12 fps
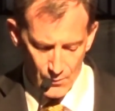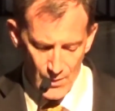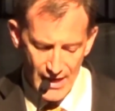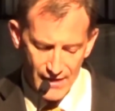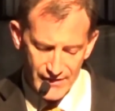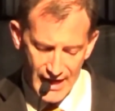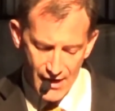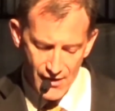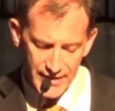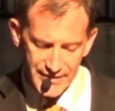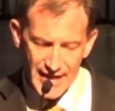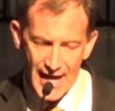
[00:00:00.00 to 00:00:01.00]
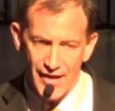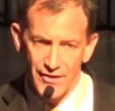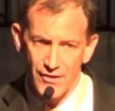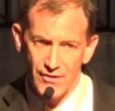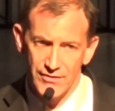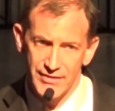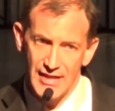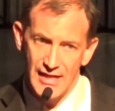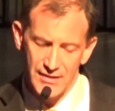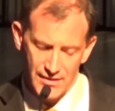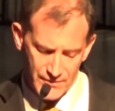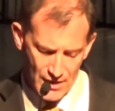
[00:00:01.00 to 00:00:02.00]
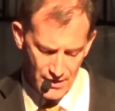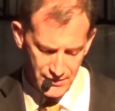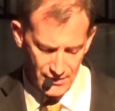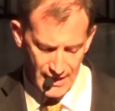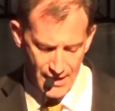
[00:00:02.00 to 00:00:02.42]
We have Gary Sanders, niece of Dr.